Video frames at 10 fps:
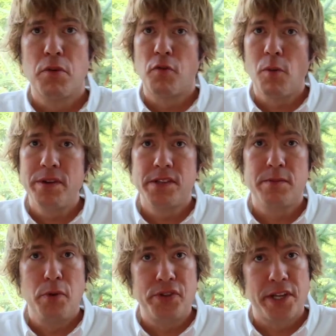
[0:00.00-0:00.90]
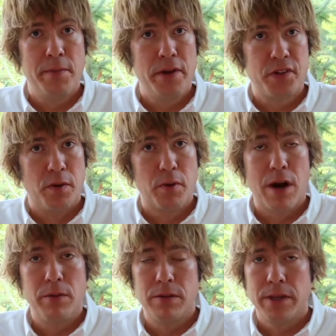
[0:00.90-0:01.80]
Performance is a multidimensional
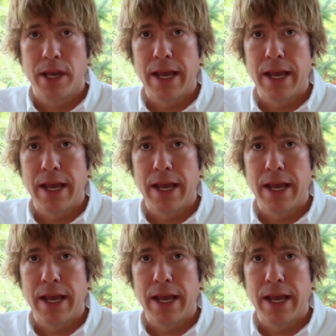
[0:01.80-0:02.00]
problem,